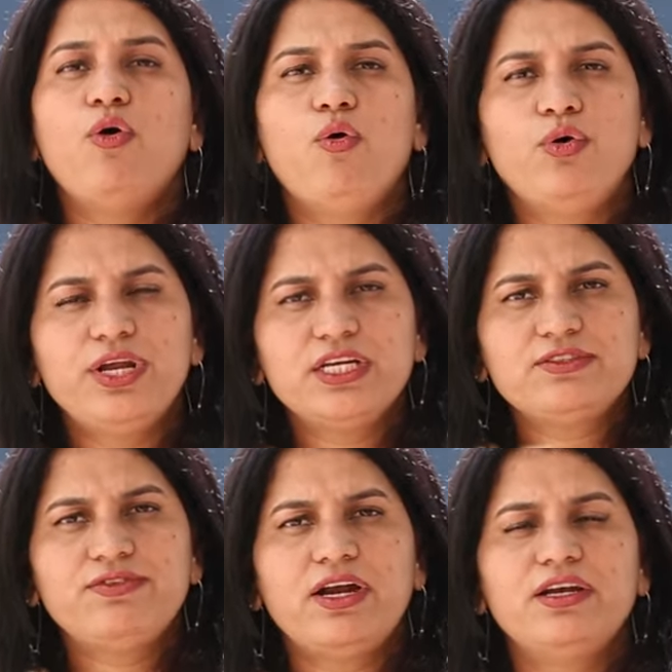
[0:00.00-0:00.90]

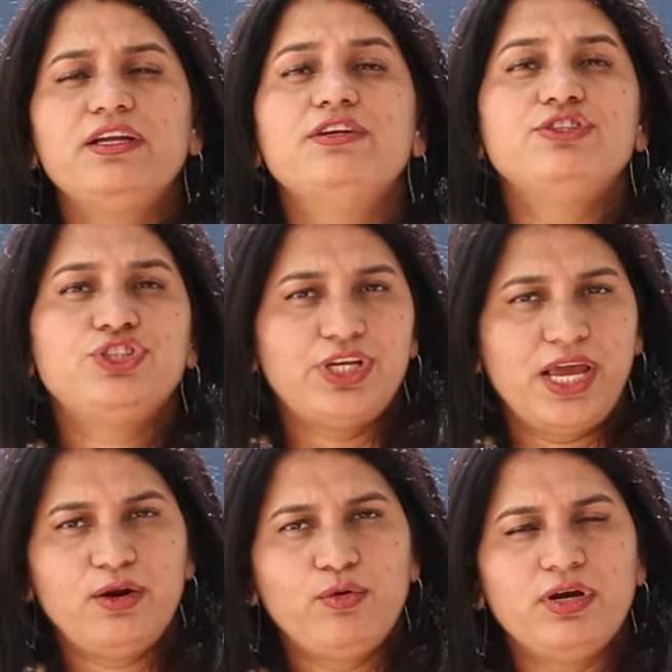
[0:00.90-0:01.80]
Owner's fund,
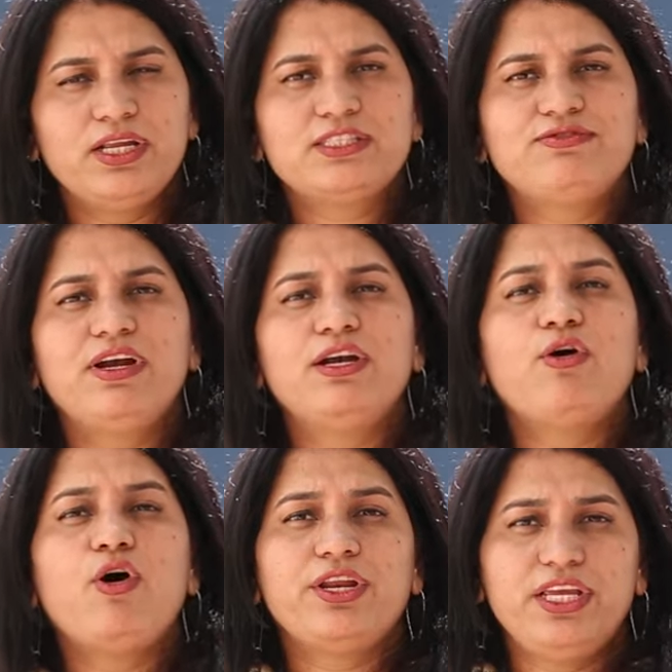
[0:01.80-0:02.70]
shareholders
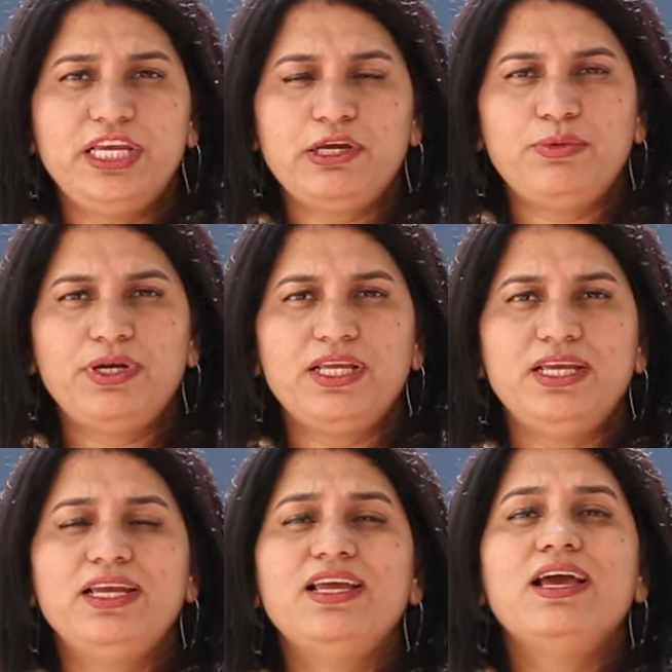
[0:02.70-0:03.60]
fund or
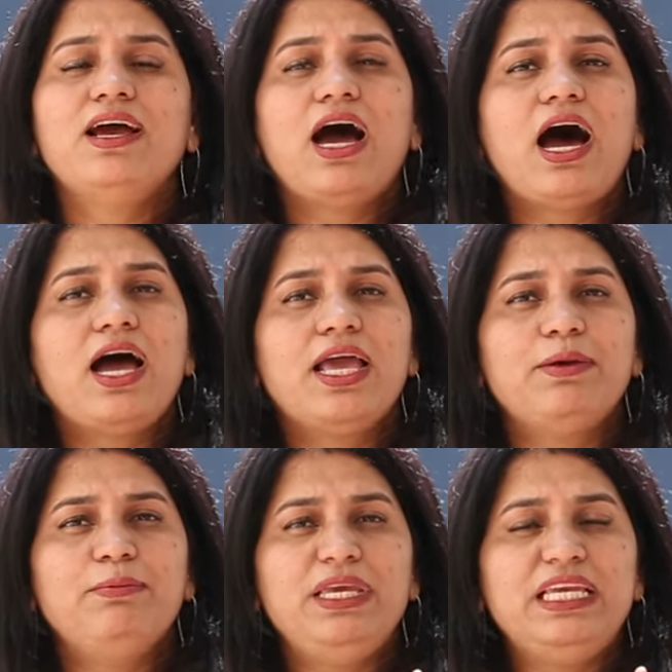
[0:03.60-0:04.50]
equity uh,
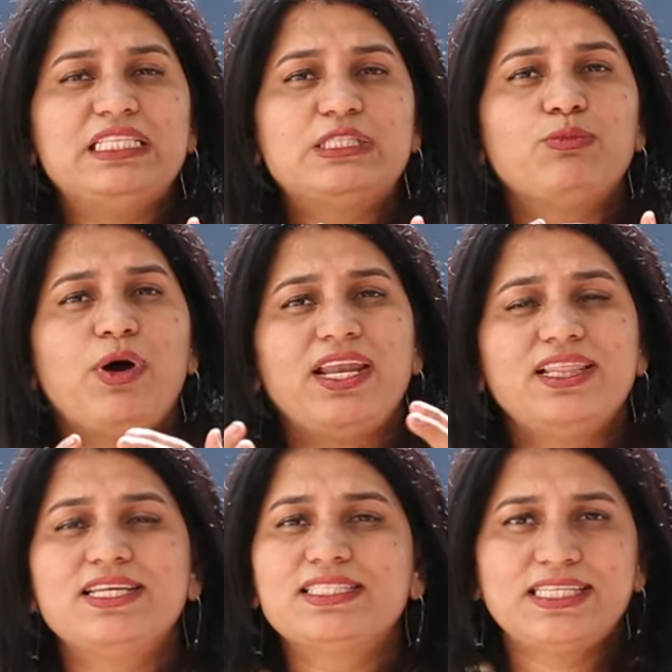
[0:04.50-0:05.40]
means one
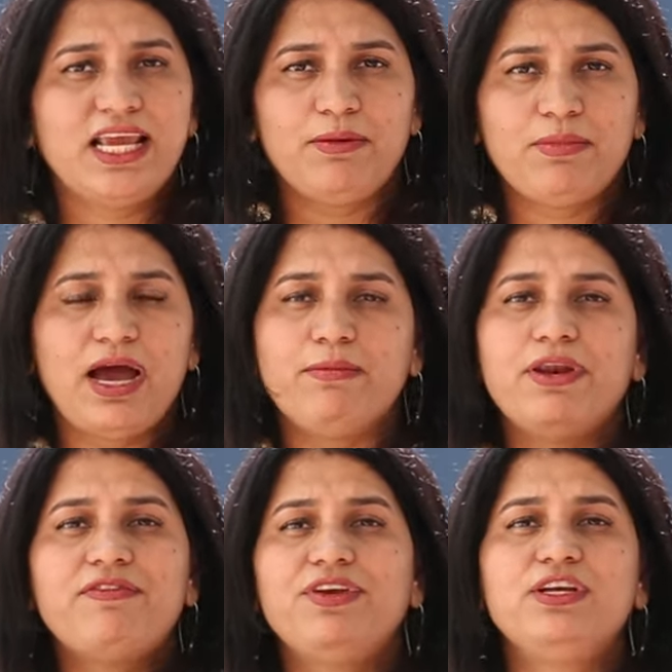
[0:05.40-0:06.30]
and the same. I am
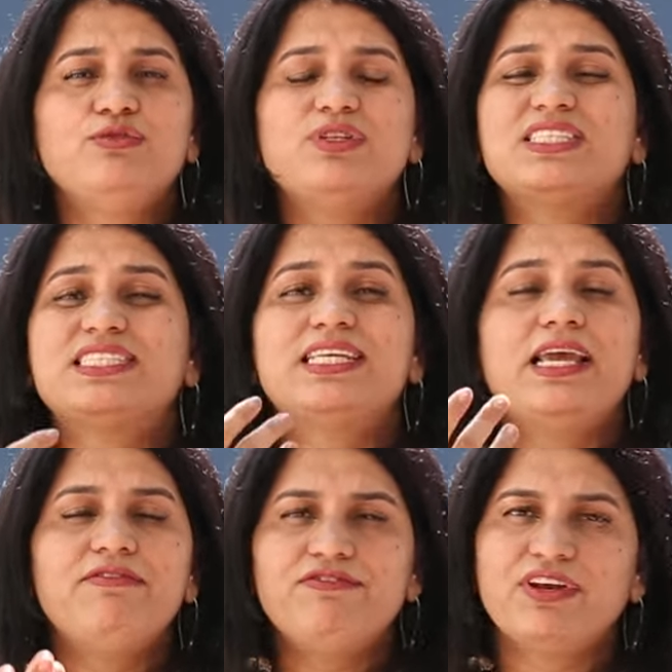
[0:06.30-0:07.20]
referring to the
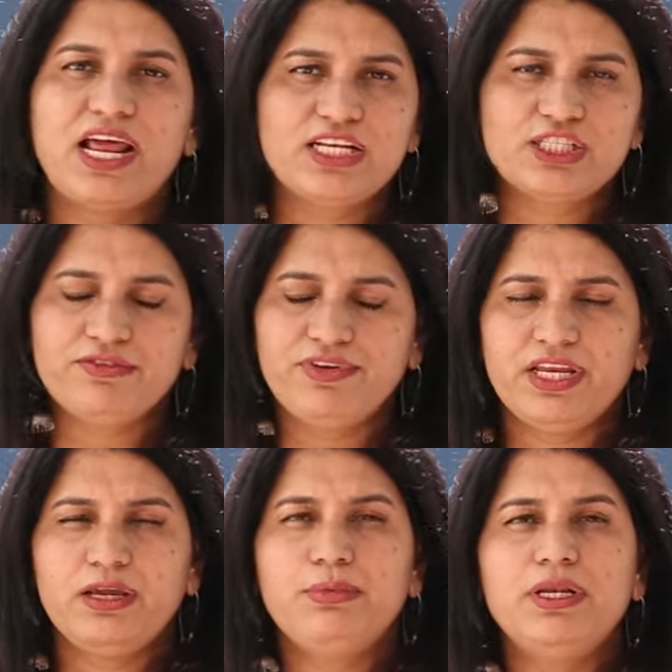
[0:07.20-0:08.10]
same financial
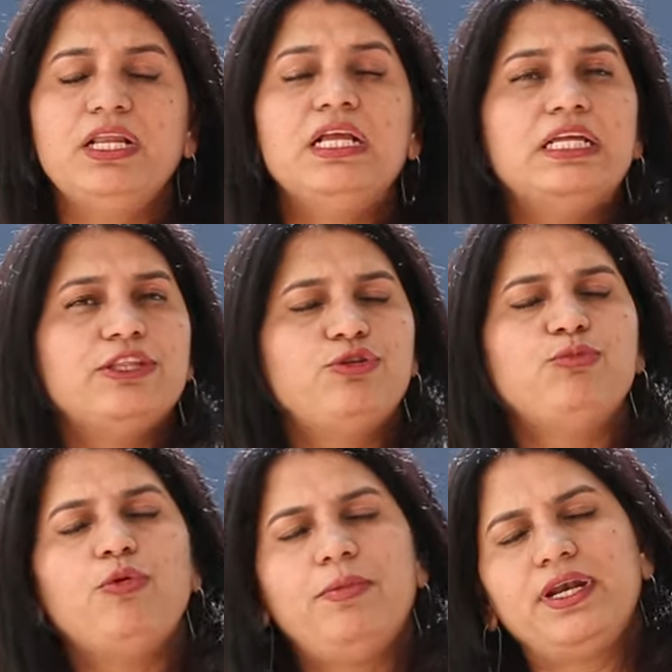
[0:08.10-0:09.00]
variable the
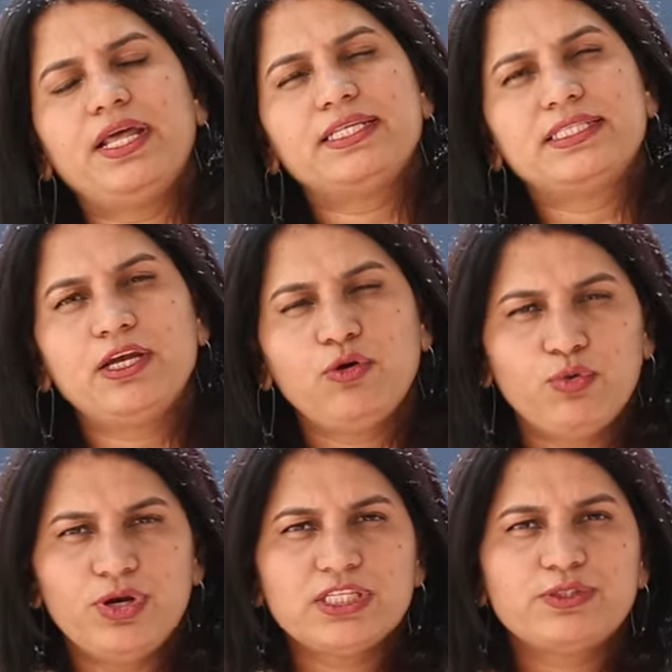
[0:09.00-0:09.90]
moment I say
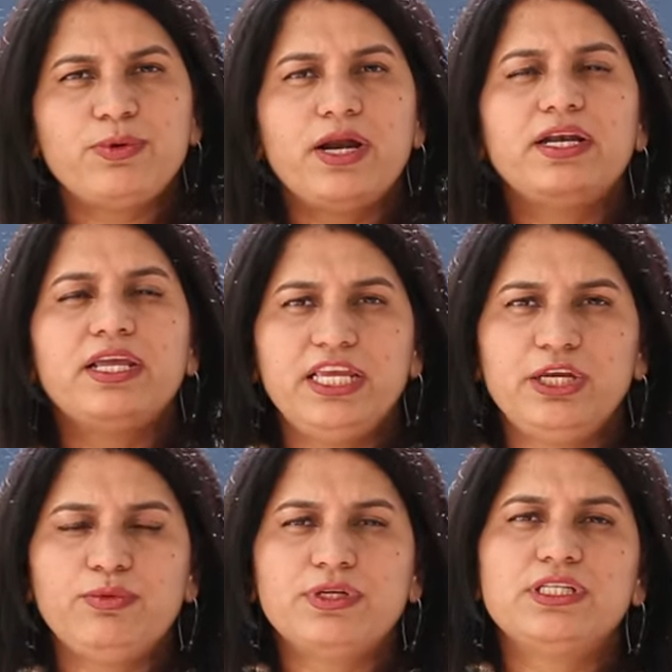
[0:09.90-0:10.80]
owner's fund,
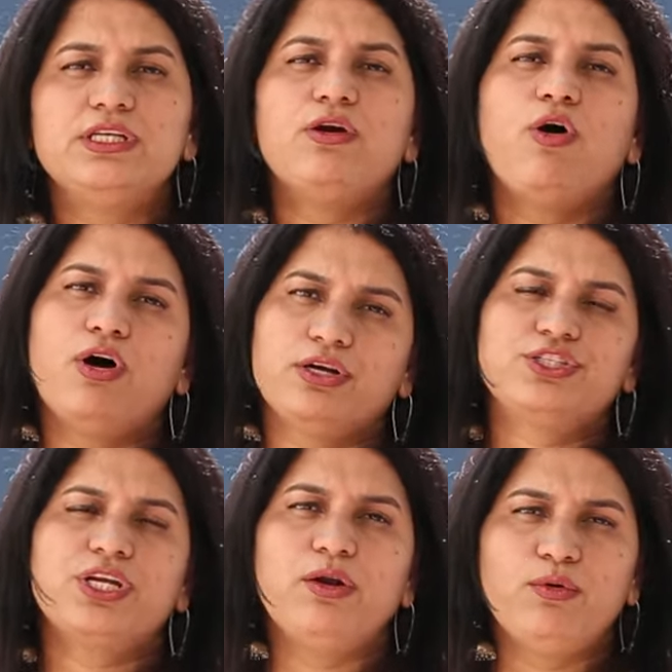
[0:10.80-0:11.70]
equity or
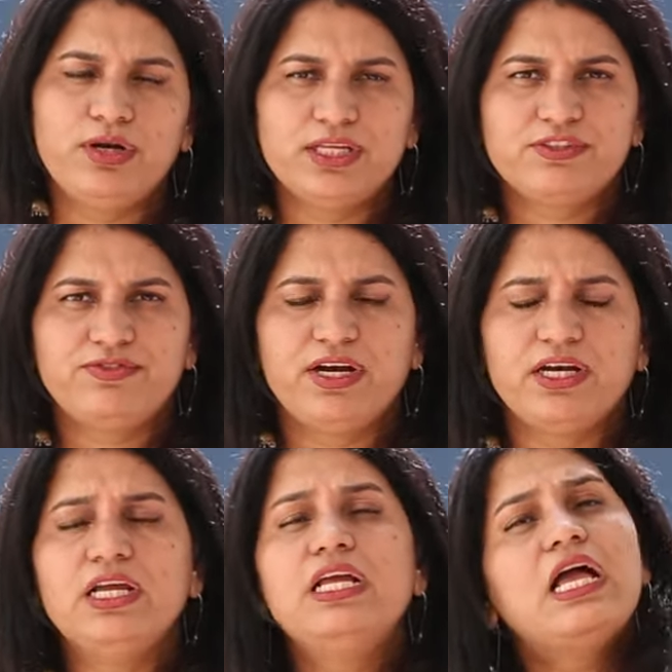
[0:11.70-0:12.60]
shareholders
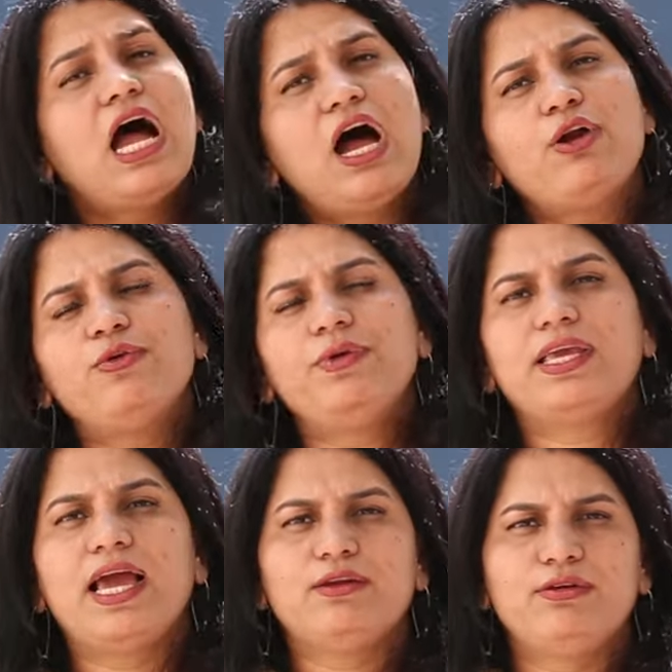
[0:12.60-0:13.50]
fund. How do we
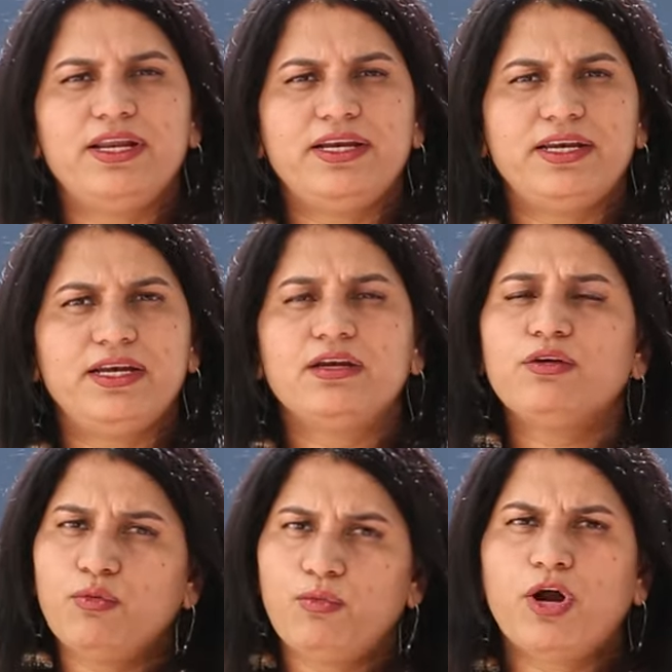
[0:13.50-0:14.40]
calculate it?
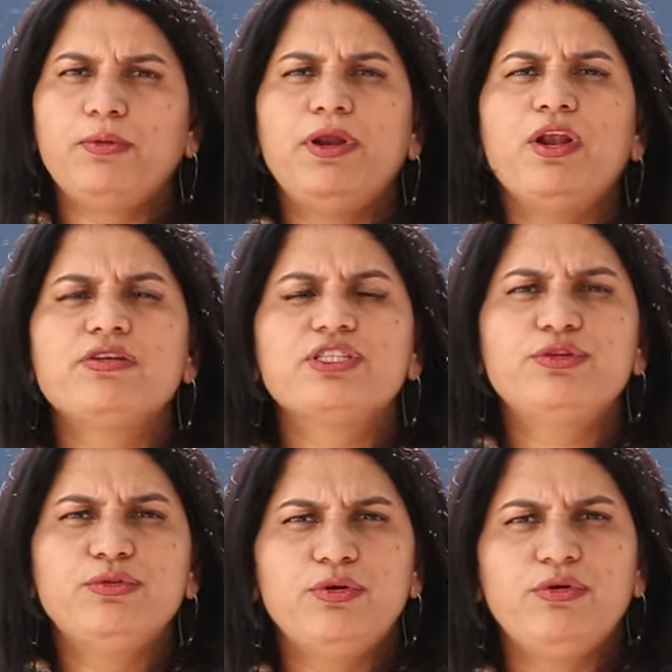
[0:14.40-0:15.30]
What belongs
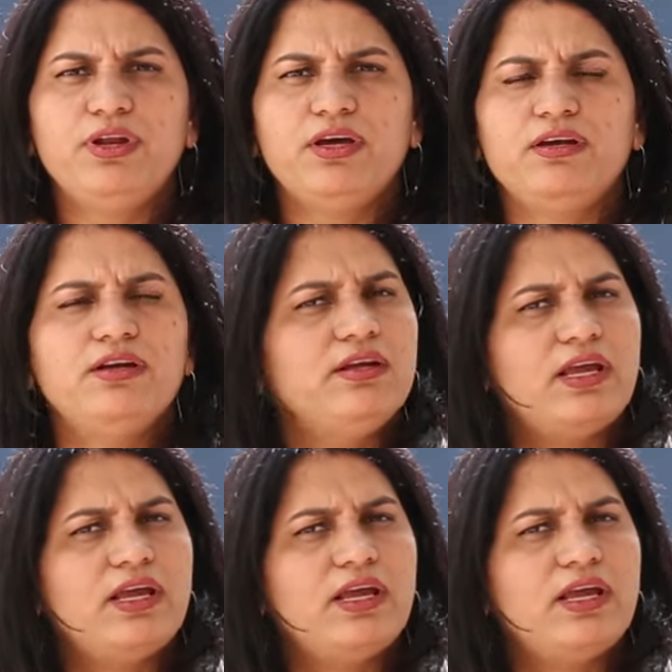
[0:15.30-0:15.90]
to the owner?